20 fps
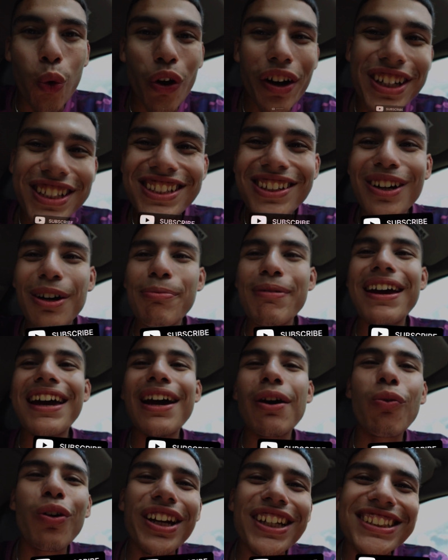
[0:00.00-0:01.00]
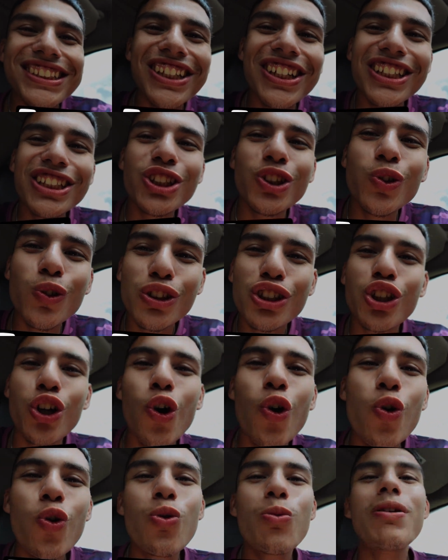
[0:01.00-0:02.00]
What is up, man? What is up,
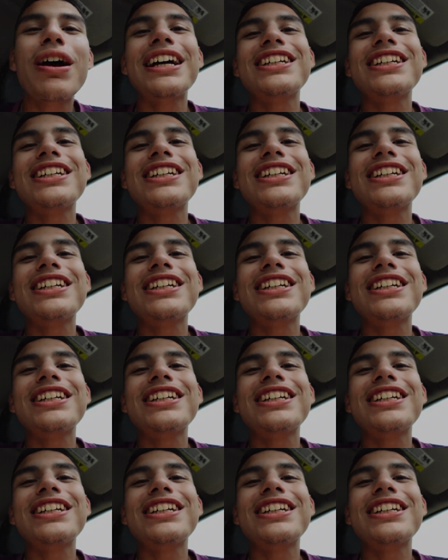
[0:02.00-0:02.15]
YouTube?